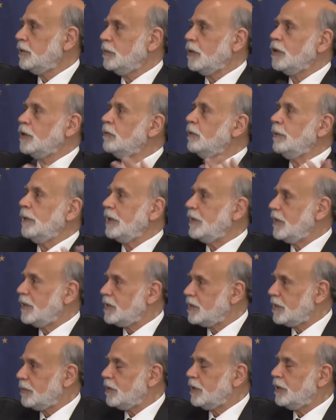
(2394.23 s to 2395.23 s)
Tomorrow we might
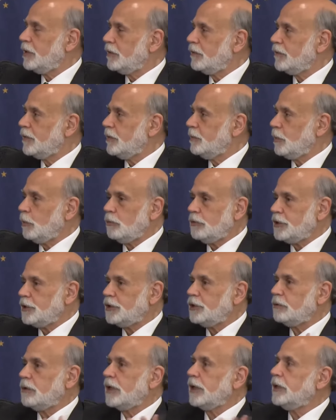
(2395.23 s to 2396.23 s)
think something different, but we're
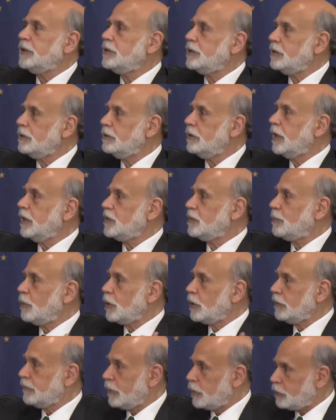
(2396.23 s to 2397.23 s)
just trying to, as
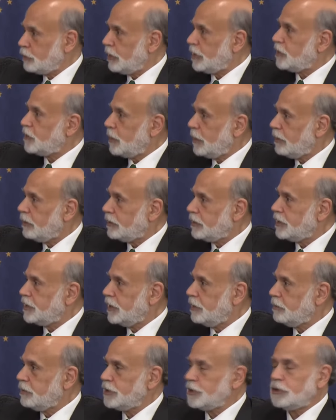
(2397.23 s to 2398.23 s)
part of our
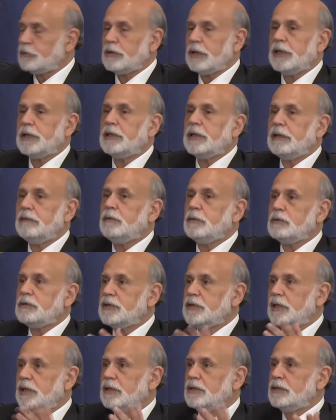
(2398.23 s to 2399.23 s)
transparency, we're just trying to give you
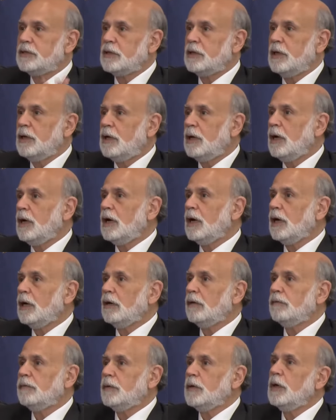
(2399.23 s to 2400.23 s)
a sense
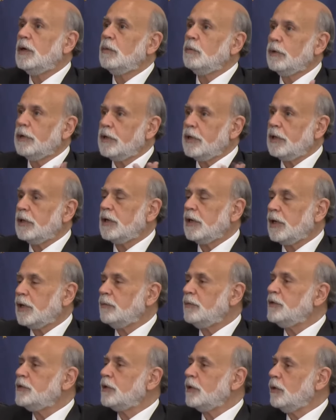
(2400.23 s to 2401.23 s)
of where the
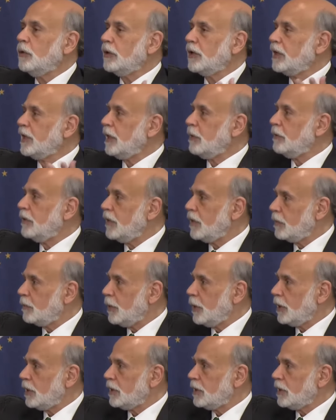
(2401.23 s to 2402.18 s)
economy's going and how we think